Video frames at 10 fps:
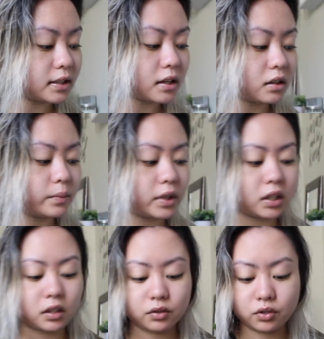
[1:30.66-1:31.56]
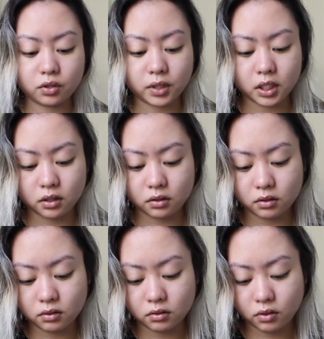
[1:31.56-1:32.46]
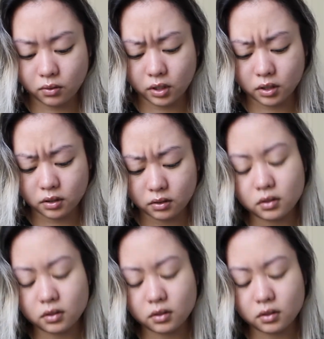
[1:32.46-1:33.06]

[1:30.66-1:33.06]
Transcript: thing I'll be doing, or